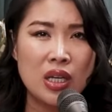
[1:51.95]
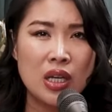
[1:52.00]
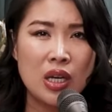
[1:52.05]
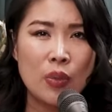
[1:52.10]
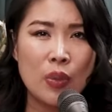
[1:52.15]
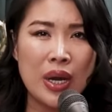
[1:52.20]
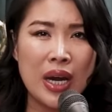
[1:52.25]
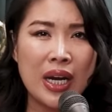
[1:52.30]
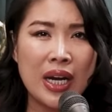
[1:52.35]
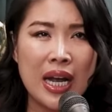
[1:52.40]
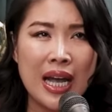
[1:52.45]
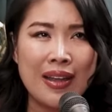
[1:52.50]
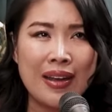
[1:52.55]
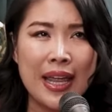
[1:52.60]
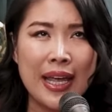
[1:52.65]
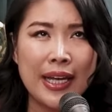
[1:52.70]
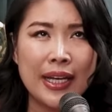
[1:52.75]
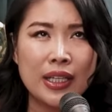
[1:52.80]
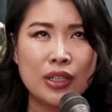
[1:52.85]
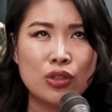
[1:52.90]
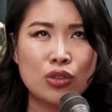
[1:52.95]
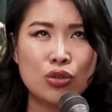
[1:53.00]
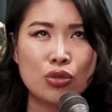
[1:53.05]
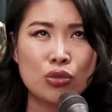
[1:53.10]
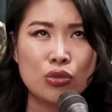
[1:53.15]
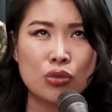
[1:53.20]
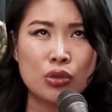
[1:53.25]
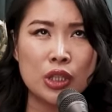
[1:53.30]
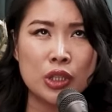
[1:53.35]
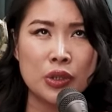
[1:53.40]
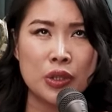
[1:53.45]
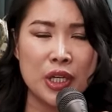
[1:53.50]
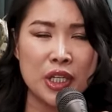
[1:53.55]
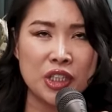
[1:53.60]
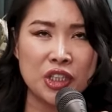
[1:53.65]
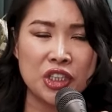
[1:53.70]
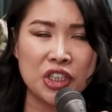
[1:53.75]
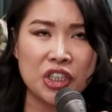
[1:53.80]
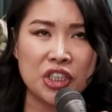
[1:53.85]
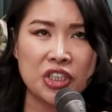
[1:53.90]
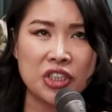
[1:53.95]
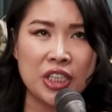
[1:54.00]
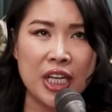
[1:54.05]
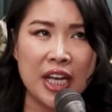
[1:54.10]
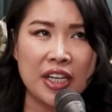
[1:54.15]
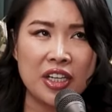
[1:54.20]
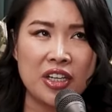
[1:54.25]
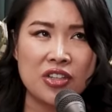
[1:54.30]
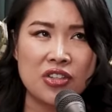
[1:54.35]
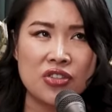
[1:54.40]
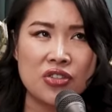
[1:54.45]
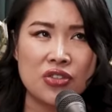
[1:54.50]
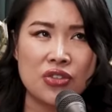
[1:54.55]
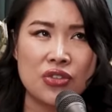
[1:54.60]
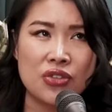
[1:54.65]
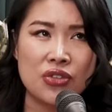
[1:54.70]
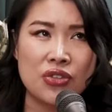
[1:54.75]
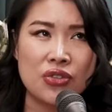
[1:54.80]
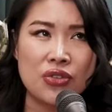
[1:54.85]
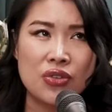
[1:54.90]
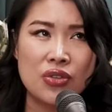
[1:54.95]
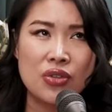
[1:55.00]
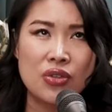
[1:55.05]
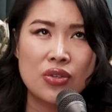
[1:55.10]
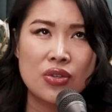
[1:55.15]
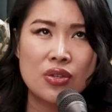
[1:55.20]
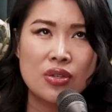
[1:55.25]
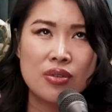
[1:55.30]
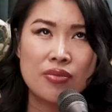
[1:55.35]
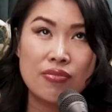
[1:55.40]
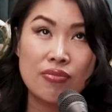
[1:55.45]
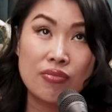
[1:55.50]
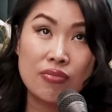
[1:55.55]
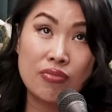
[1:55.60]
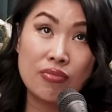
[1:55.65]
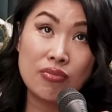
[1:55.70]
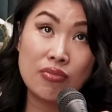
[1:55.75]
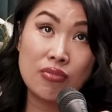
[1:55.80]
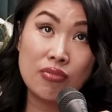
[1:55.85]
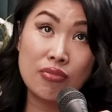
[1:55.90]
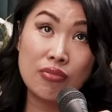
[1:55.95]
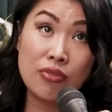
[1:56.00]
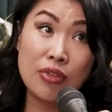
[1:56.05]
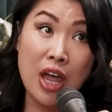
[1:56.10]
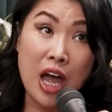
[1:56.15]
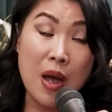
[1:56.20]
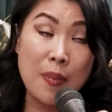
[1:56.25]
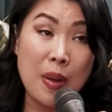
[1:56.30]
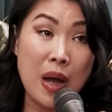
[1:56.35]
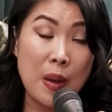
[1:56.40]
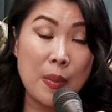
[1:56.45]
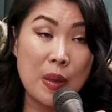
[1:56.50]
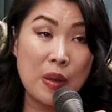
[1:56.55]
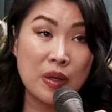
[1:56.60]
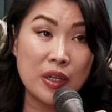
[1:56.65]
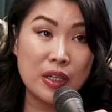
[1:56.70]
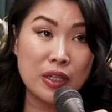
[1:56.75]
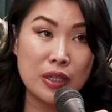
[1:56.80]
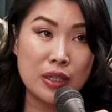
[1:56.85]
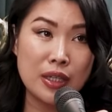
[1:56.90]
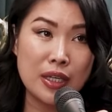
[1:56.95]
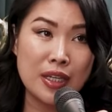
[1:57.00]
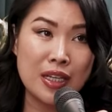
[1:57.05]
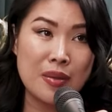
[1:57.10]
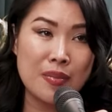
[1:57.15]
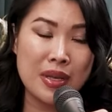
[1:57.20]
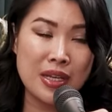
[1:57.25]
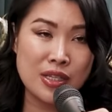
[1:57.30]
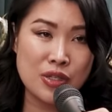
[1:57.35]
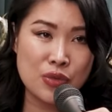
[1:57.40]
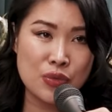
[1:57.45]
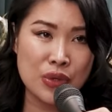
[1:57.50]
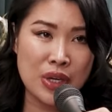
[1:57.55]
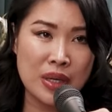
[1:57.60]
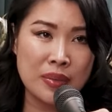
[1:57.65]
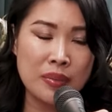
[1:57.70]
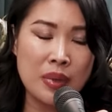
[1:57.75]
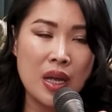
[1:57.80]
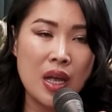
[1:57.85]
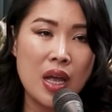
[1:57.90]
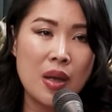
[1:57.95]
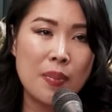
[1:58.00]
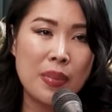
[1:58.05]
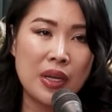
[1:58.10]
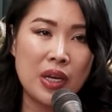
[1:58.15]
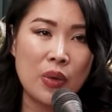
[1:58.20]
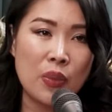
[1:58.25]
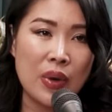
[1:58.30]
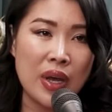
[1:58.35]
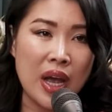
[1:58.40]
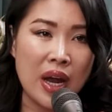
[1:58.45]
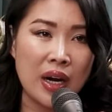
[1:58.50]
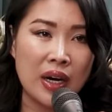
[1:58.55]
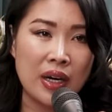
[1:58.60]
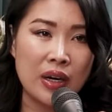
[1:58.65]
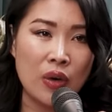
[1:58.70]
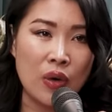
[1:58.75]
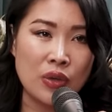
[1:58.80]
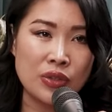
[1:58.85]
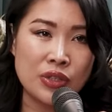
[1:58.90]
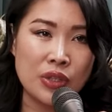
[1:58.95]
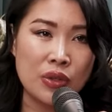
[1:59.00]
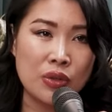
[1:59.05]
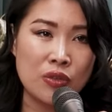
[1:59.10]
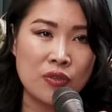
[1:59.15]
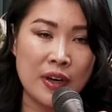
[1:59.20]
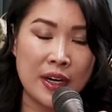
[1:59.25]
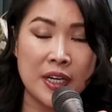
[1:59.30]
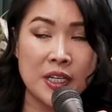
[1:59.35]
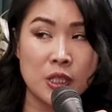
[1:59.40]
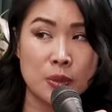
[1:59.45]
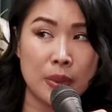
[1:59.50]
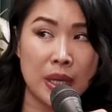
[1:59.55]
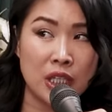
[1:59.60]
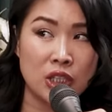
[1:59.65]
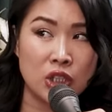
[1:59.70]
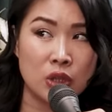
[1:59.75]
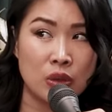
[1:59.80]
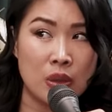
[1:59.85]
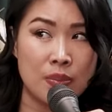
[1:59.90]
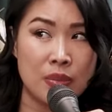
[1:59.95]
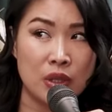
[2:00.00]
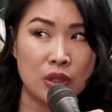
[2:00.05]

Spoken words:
We are kind of like two creatures that is not popular in the mainstream. But we are also very special and